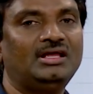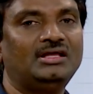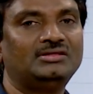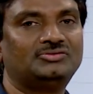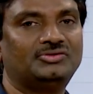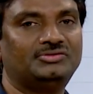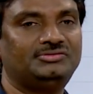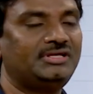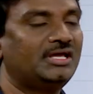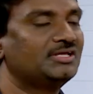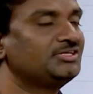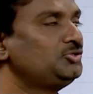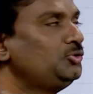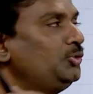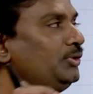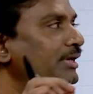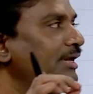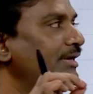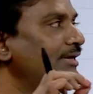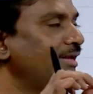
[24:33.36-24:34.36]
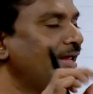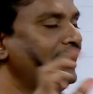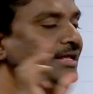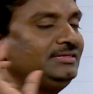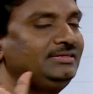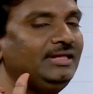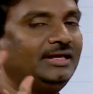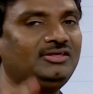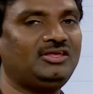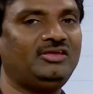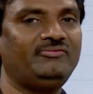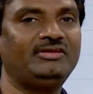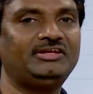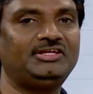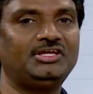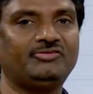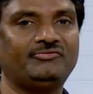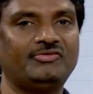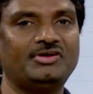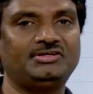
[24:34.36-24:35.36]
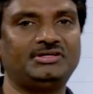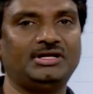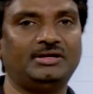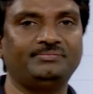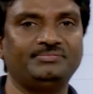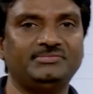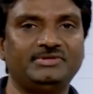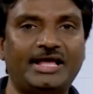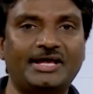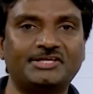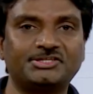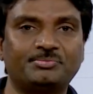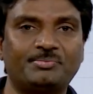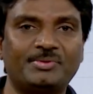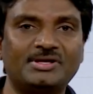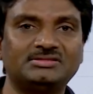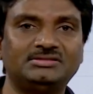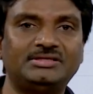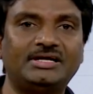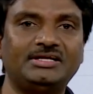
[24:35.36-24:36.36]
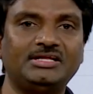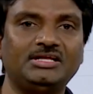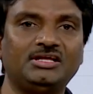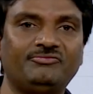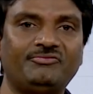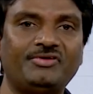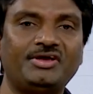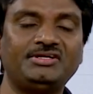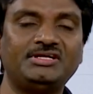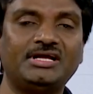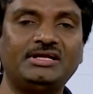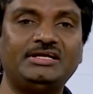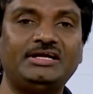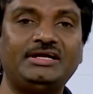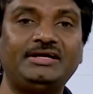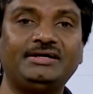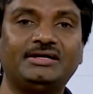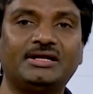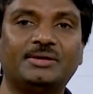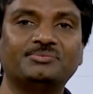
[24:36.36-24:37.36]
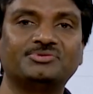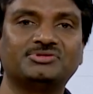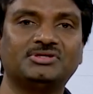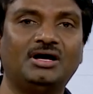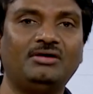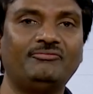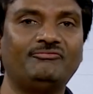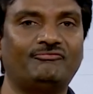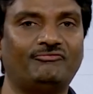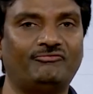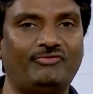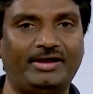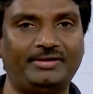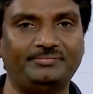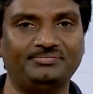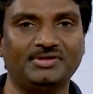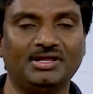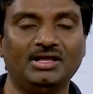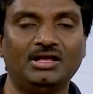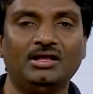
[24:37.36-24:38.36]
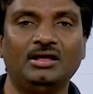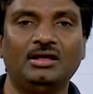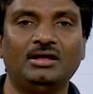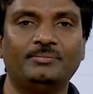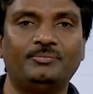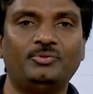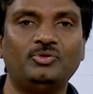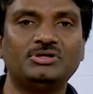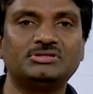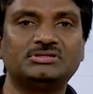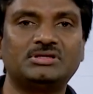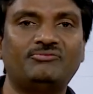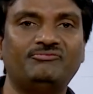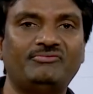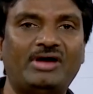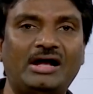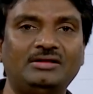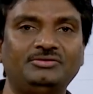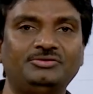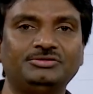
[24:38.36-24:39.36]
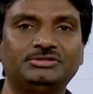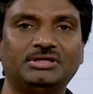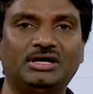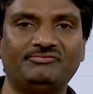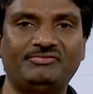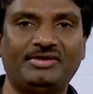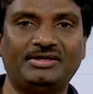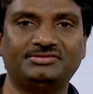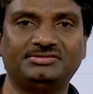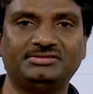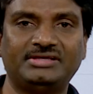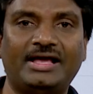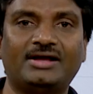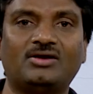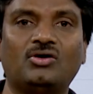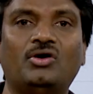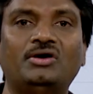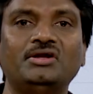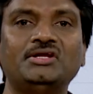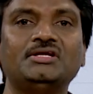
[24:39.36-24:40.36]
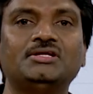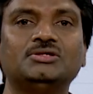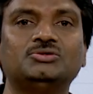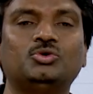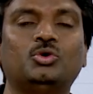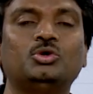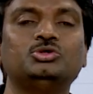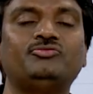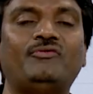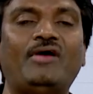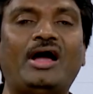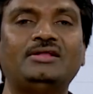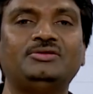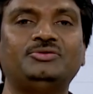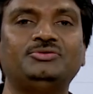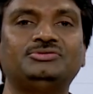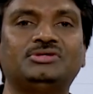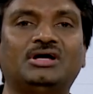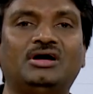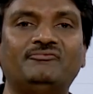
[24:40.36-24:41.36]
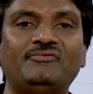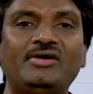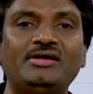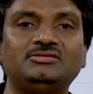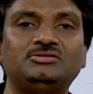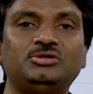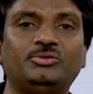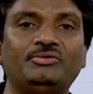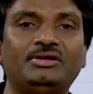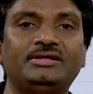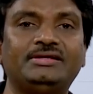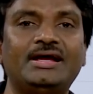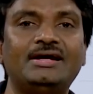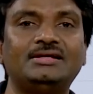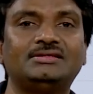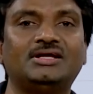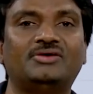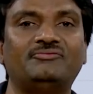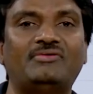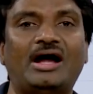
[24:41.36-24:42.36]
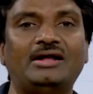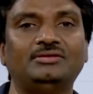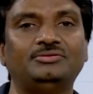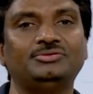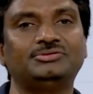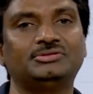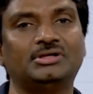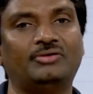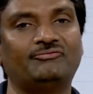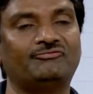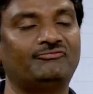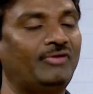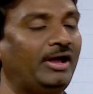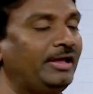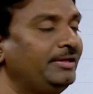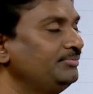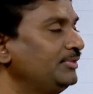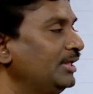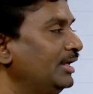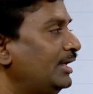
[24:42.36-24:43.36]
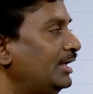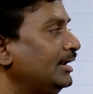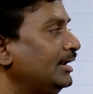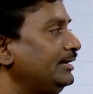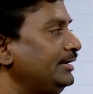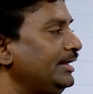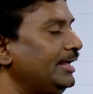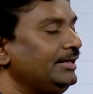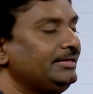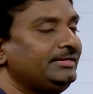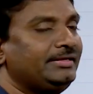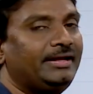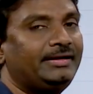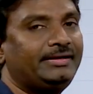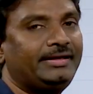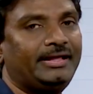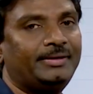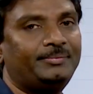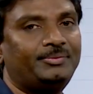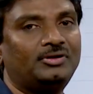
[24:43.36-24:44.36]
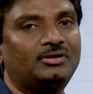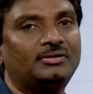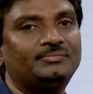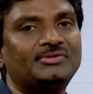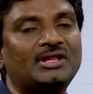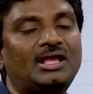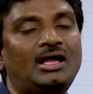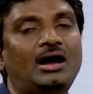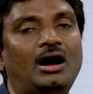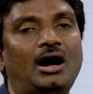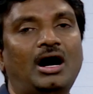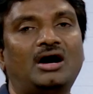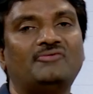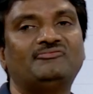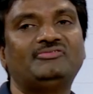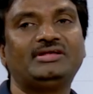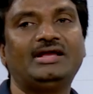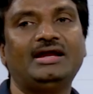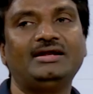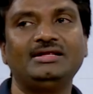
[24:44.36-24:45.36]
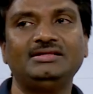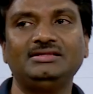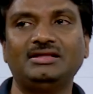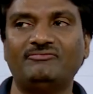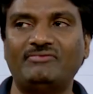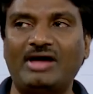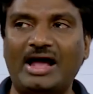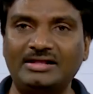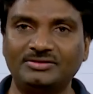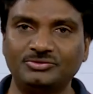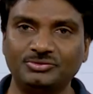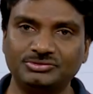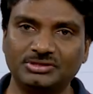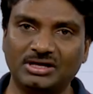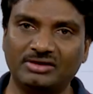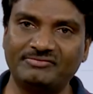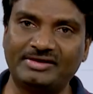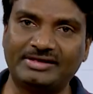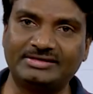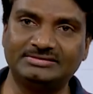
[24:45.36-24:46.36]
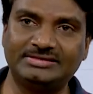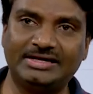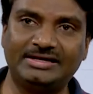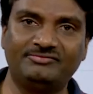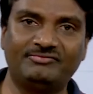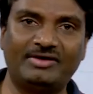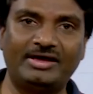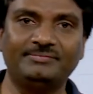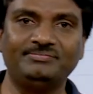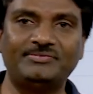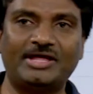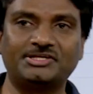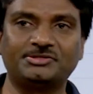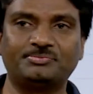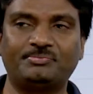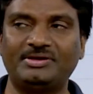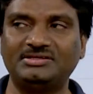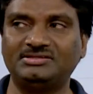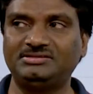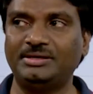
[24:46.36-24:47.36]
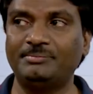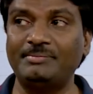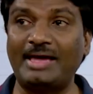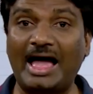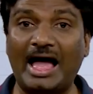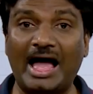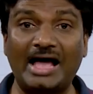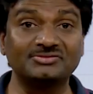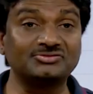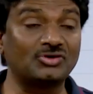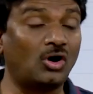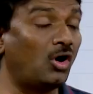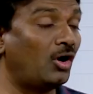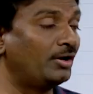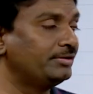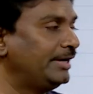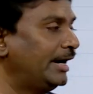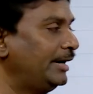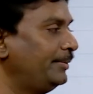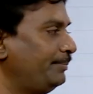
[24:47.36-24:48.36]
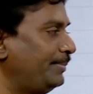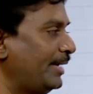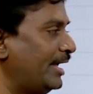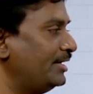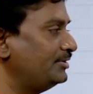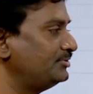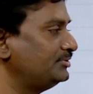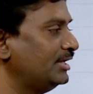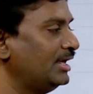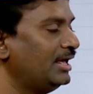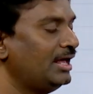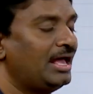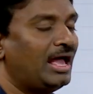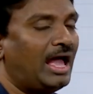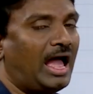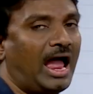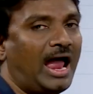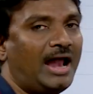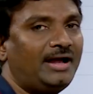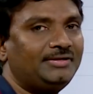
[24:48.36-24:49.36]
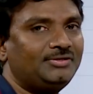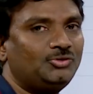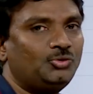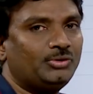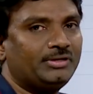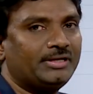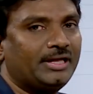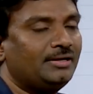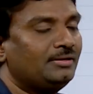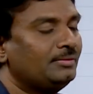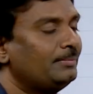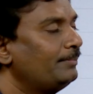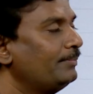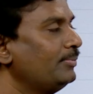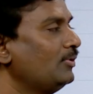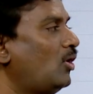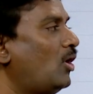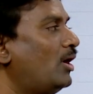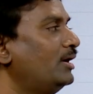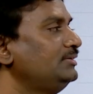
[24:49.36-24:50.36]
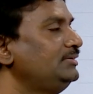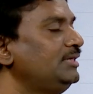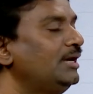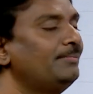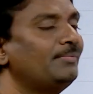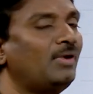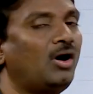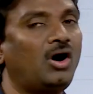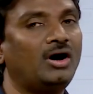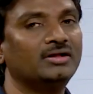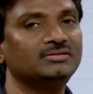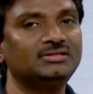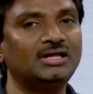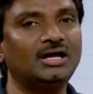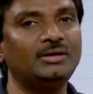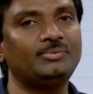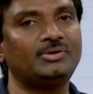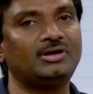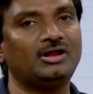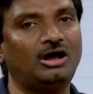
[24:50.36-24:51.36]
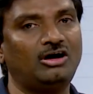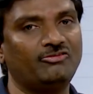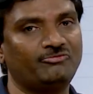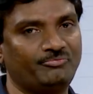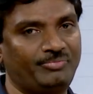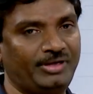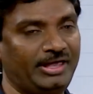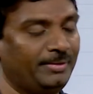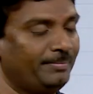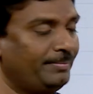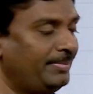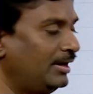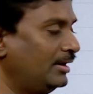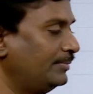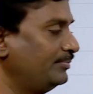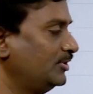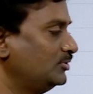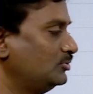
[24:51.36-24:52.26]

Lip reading: So, just you can take the given equation, express that equation in terms of y, put some values of x. According to those values of x, you will get the values of y. Take a table, after getting the values of x and y, express them as ordered pairs and you can plot them on the graph paper.